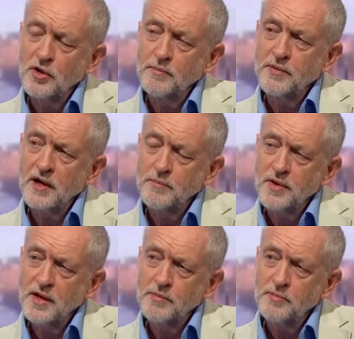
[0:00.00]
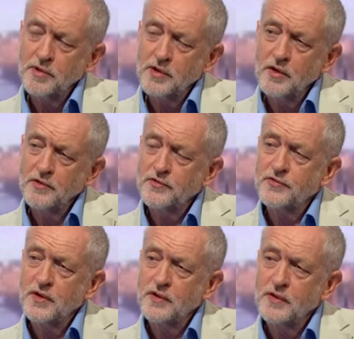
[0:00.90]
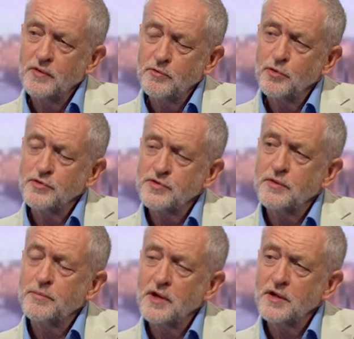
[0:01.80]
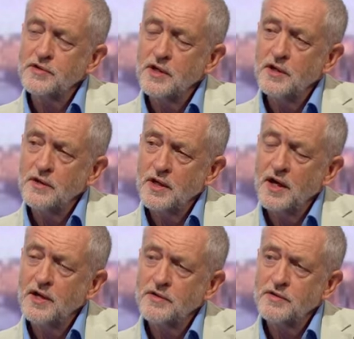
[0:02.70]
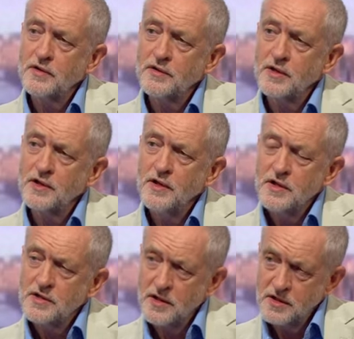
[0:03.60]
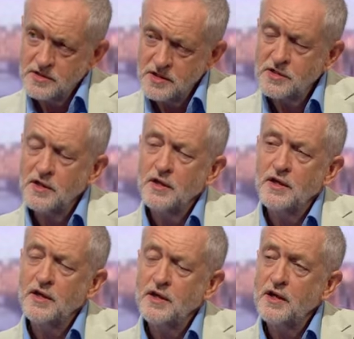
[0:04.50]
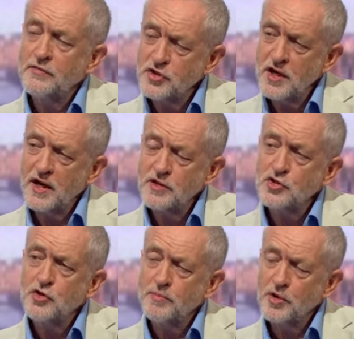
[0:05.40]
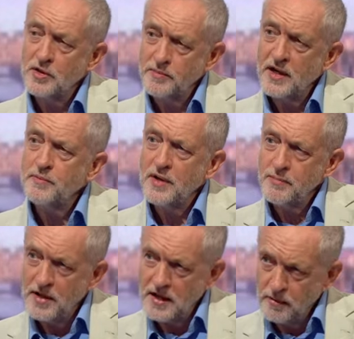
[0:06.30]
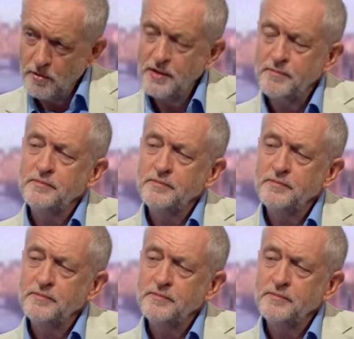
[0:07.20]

on the ballot paper because the rules of the party indicate that the existing leader, if challenged, should be on the ballot paper anyway.